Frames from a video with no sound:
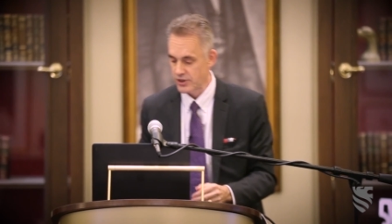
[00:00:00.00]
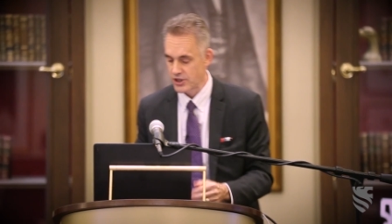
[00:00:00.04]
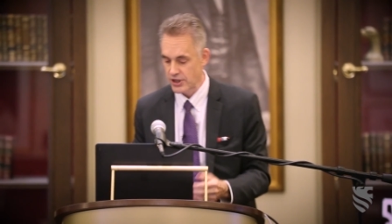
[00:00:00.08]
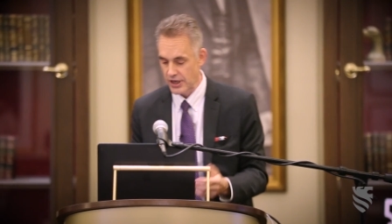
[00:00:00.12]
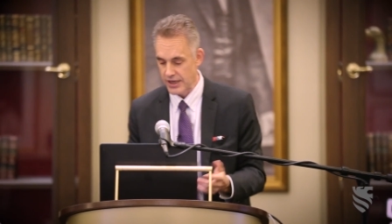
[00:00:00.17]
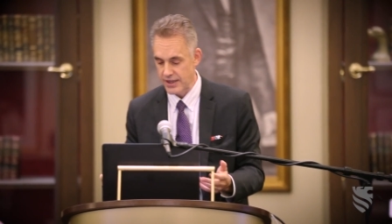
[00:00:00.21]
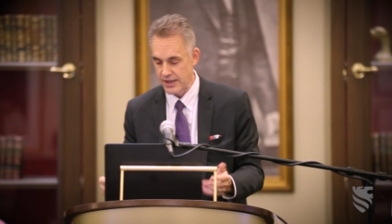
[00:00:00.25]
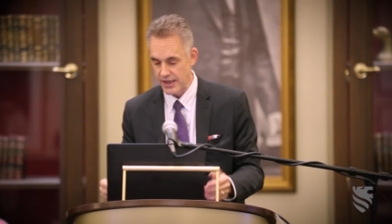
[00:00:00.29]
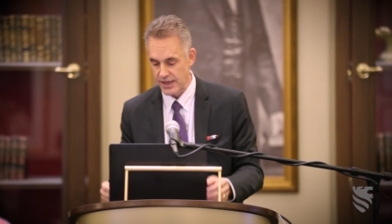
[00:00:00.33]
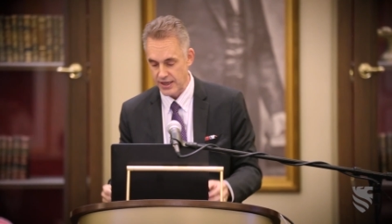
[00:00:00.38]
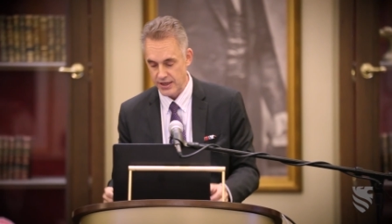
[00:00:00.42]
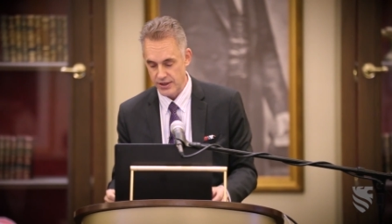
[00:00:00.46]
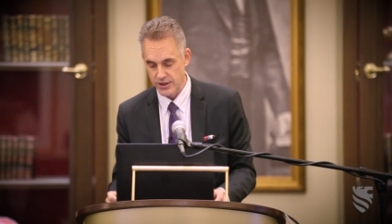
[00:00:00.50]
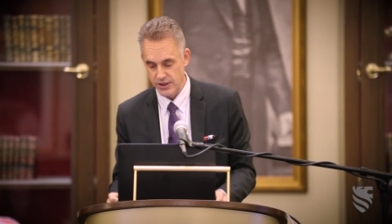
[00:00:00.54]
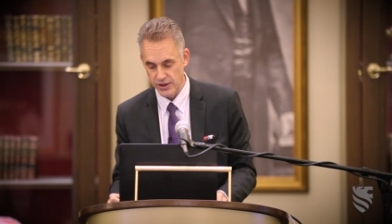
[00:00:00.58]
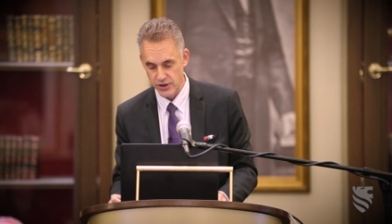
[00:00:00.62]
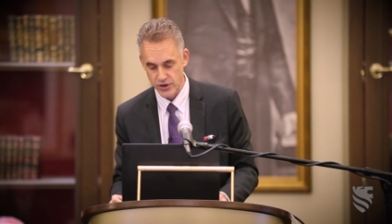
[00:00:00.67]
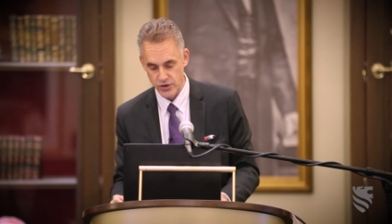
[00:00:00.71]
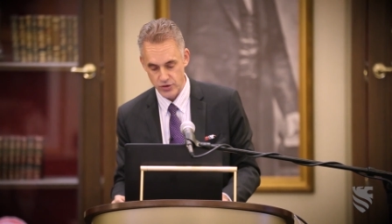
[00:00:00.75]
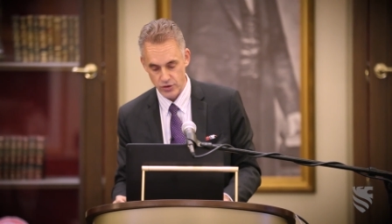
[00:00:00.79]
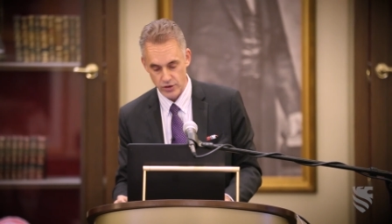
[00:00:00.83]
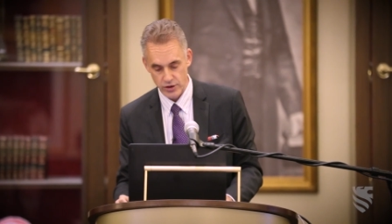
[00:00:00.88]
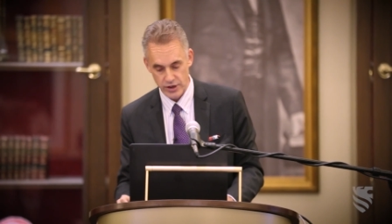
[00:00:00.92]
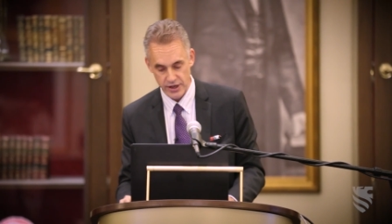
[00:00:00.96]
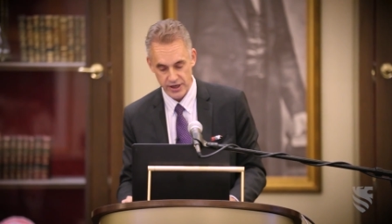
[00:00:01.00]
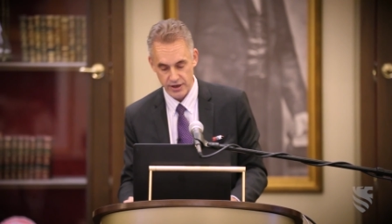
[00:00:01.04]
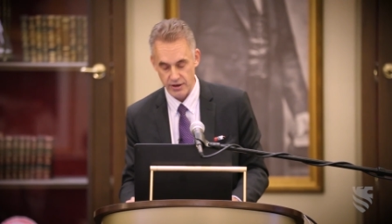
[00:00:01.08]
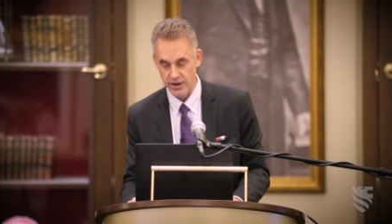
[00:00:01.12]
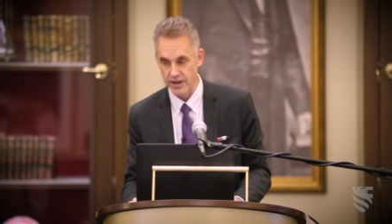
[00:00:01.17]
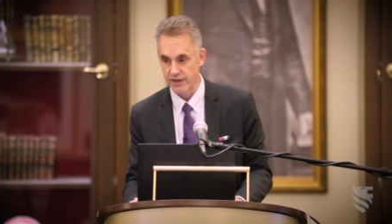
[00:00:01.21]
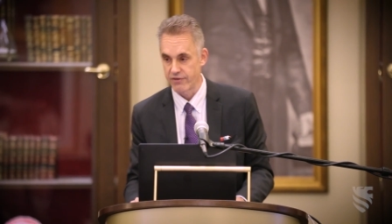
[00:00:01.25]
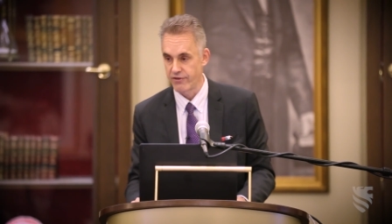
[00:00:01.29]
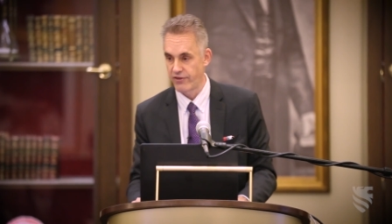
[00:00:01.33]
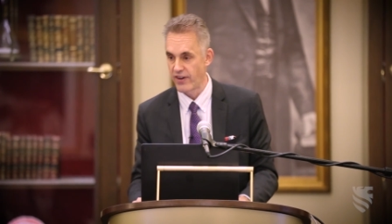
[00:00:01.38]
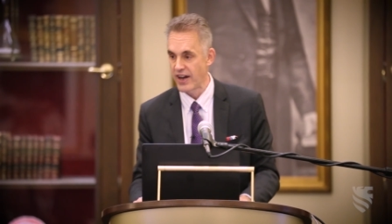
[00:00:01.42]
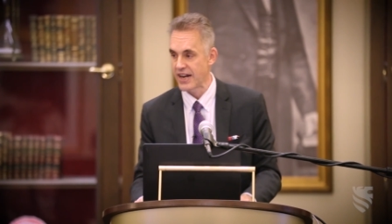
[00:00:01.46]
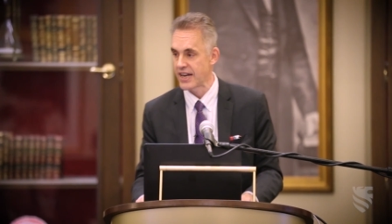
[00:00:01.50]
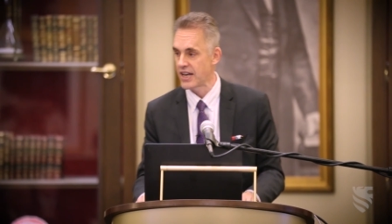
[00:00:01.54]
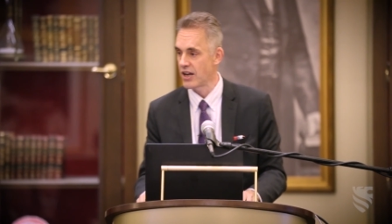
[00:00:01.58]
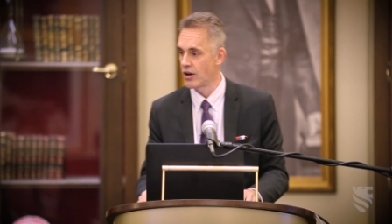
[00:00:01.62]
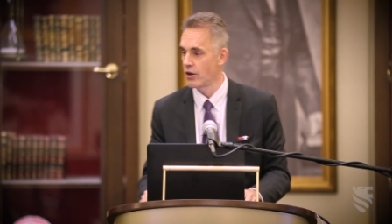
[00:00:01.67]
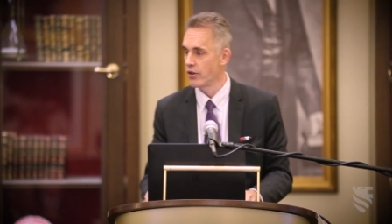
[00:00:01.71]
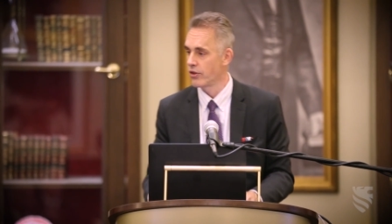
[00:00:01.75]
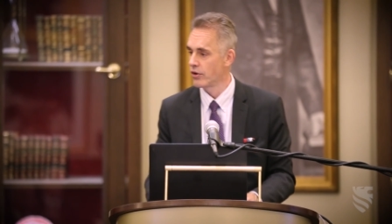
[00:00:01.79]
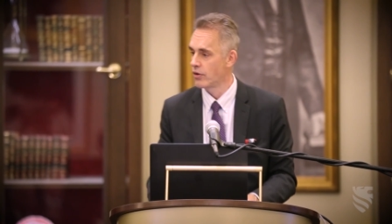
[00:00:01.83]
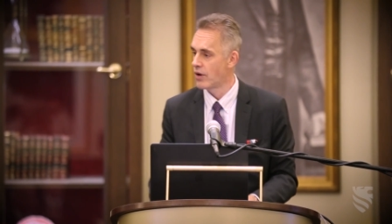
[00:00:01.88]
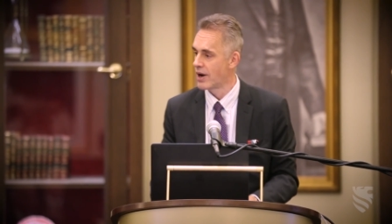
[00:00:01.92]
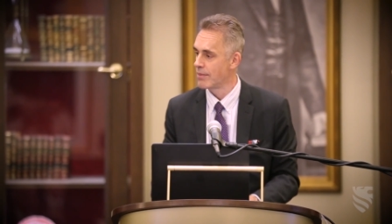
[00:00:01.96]
which I think is extraordinarily funny,
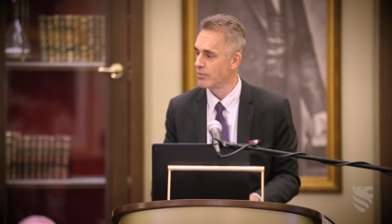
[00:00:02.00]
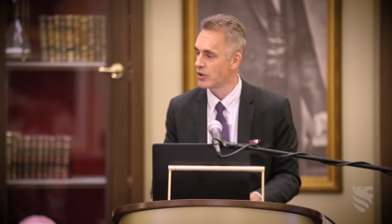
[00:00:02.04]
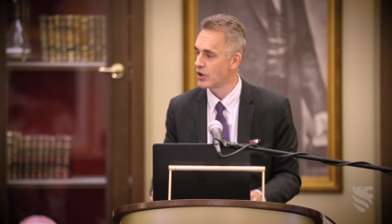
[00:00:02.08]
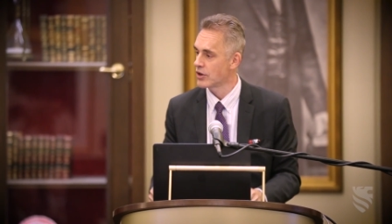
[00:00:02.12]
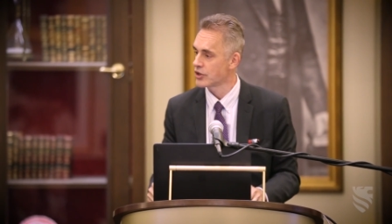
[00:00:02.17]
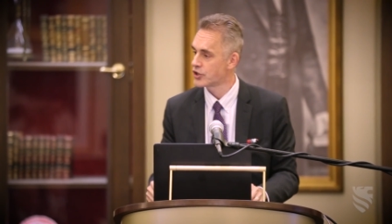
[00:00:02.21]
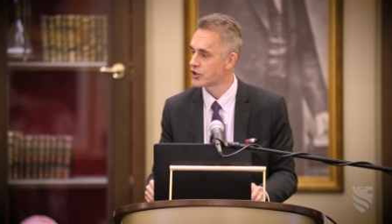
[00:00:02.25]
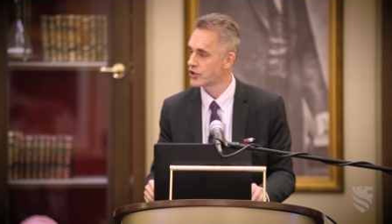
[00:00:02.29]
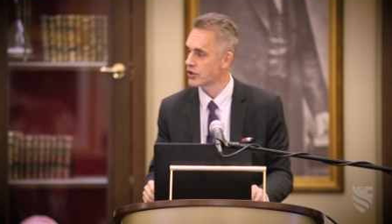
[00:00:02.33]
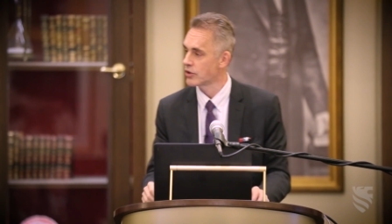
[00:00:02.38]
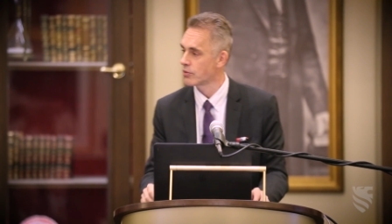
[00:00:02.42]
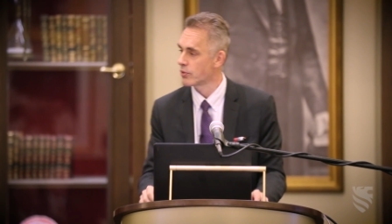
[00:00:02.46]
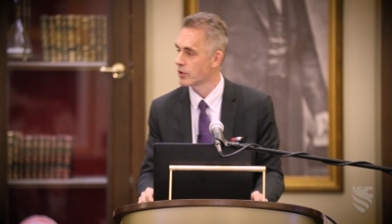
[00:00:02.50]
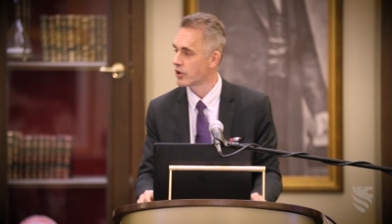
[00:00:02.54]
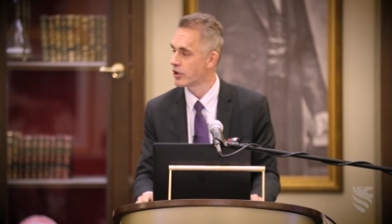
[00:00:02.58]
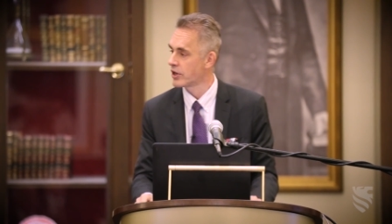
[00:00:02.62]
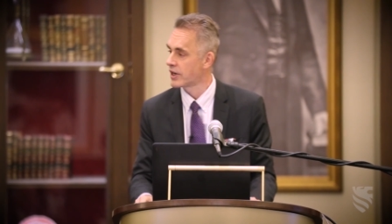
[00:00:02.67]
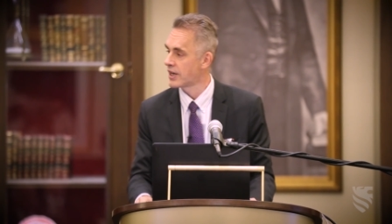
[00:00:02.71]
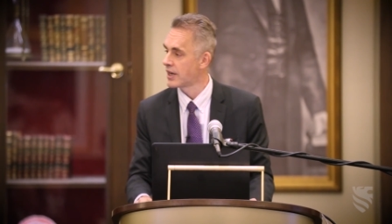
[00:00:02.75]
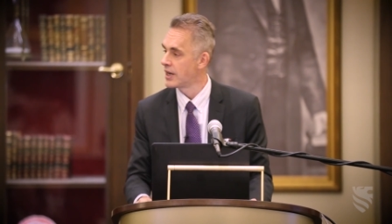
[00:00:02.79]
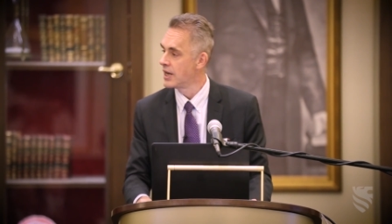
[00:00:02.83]
although I'm not sure we're